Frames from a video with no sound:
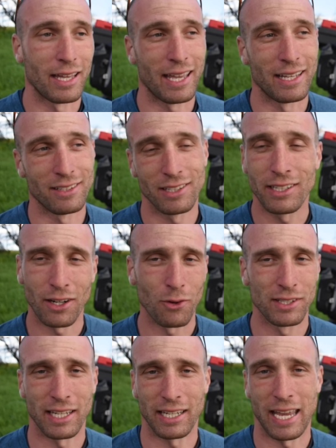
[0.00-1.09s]
And you can
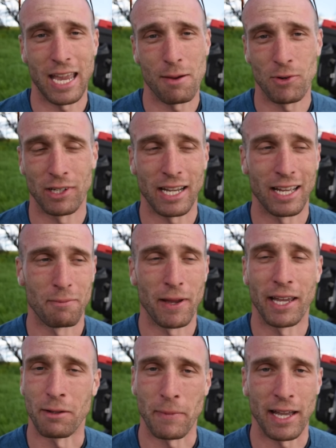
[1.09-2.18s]
always take a hammer and kind of
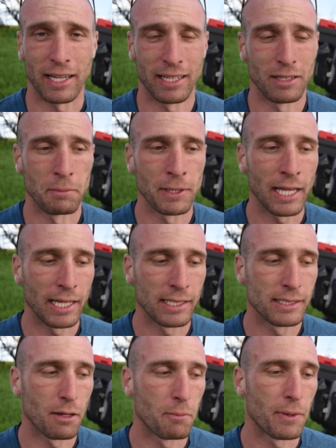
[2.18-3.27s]
bang them back into
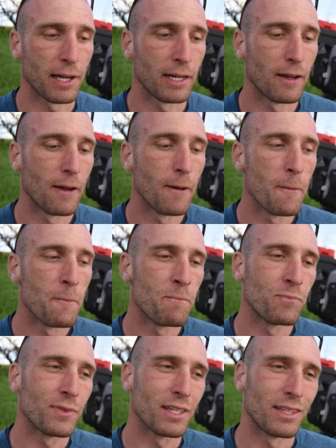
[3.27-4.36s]
place, but
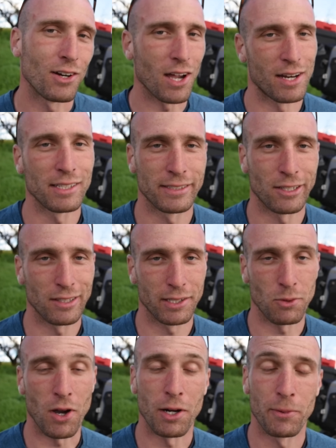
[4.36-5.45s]
they're not necessarily as
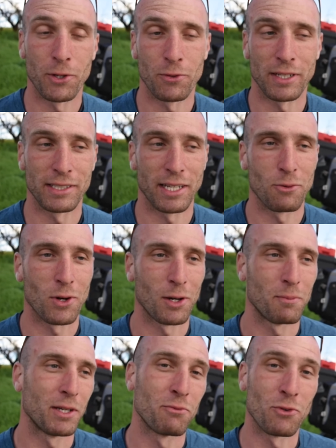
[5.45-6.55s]
waterproof as they were
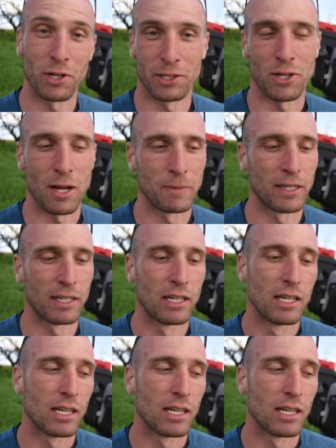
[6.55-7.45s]
before you dropped it.